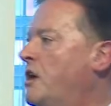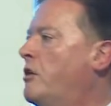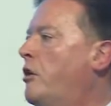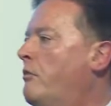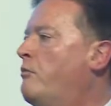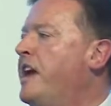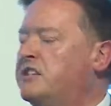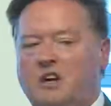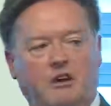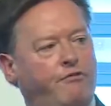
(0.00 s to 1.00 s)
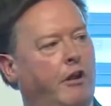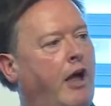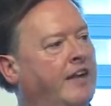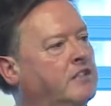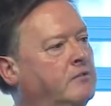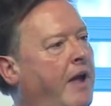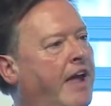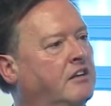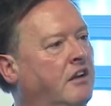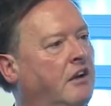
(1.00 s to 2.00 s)
current rate for a licensed
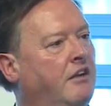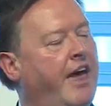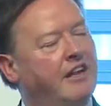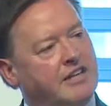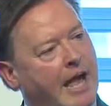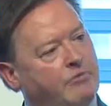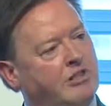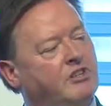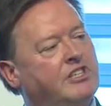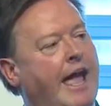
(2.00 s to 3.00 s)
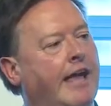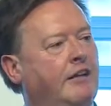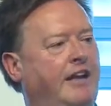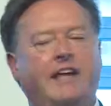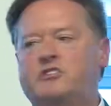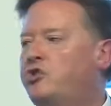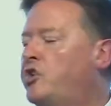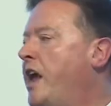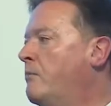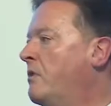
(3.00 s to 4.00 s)
bed? That is an absolute scandal, and that's a
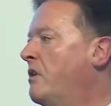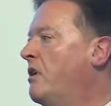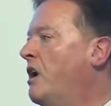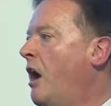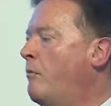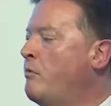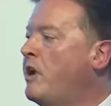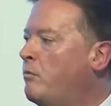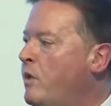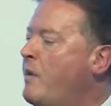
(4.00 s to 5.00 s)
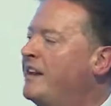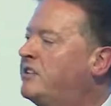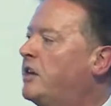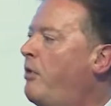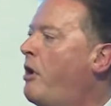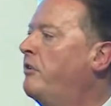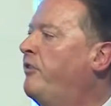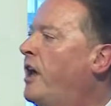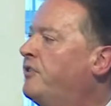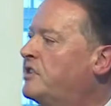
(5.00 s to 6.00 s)
shame. And we went to the Department of
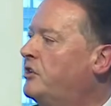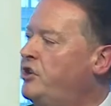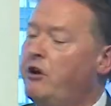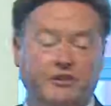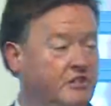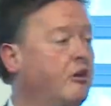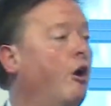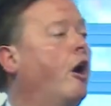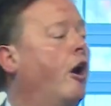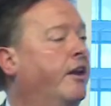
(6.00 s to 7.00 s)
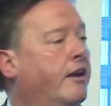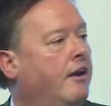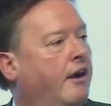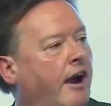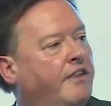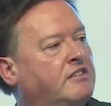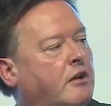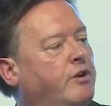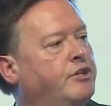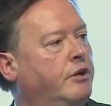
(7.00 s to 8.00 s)
Health and said, do you know this is going on? And they
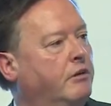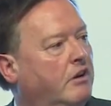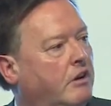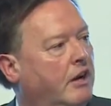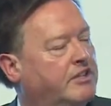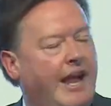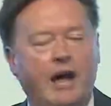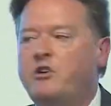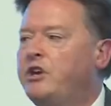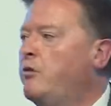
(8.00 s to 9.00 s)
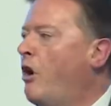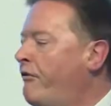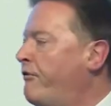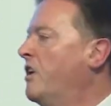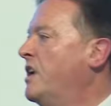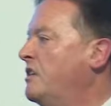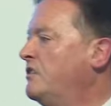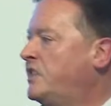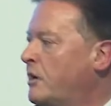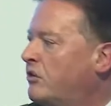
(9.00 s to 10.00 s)
said, we do. I said, how can you offer
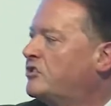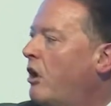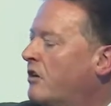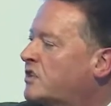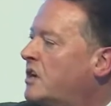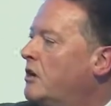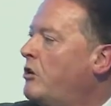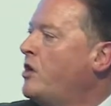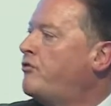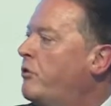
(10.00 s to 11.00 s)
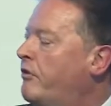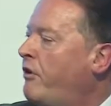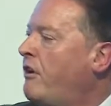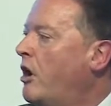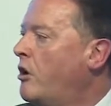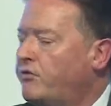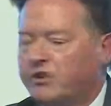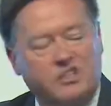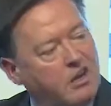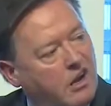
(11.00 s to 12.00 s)
$0 going through a very
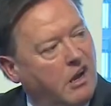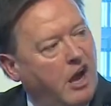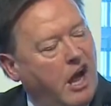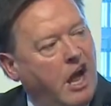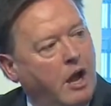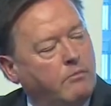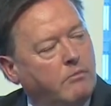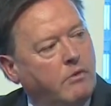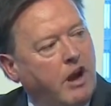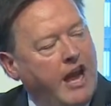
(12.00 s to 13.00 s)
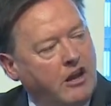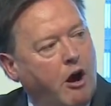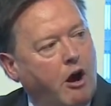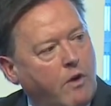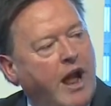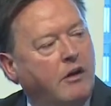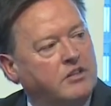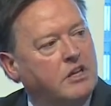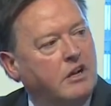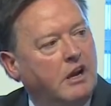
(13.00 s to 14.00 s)
onerous ACAR
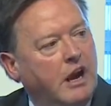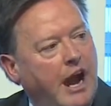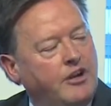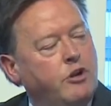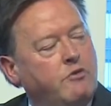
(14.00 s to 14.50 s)
round, and you